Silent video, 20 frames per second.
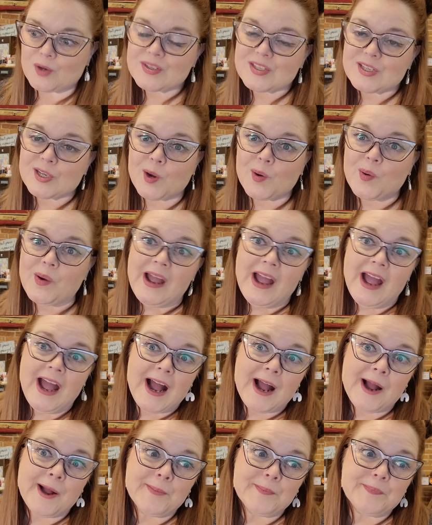So,
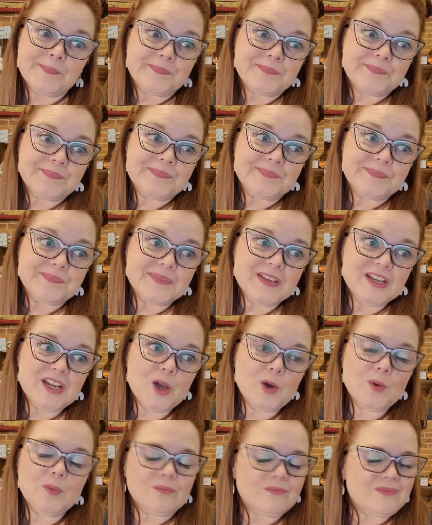um, you
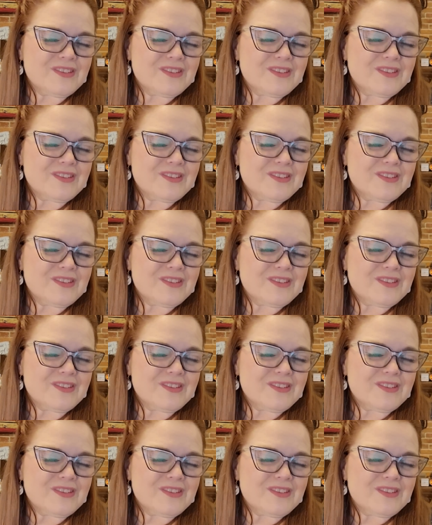know,